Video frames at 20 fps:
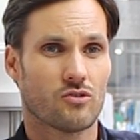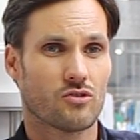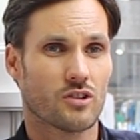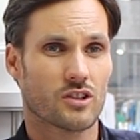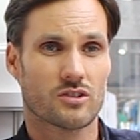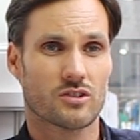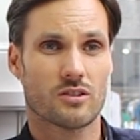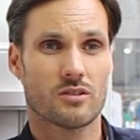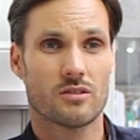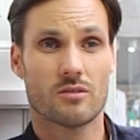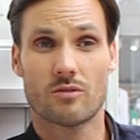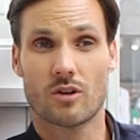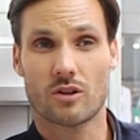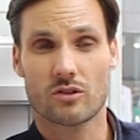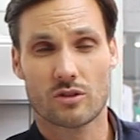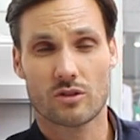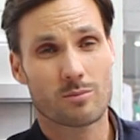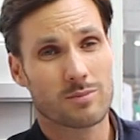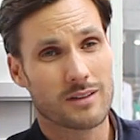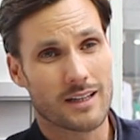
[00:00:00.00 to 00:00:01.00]
trusted the wrong
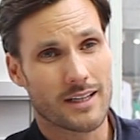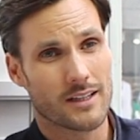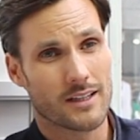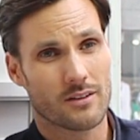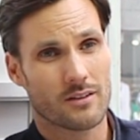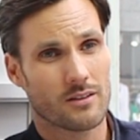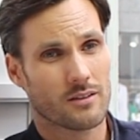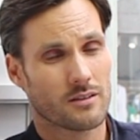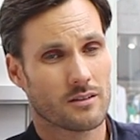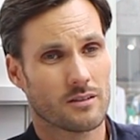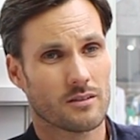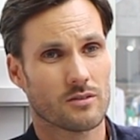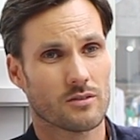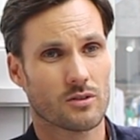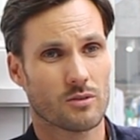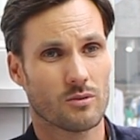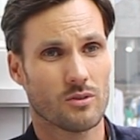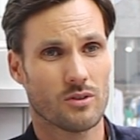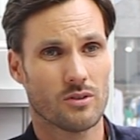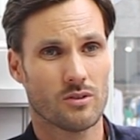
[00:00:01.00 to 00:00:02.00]
supplier.
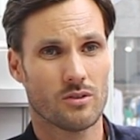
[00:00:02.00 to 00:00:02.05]
So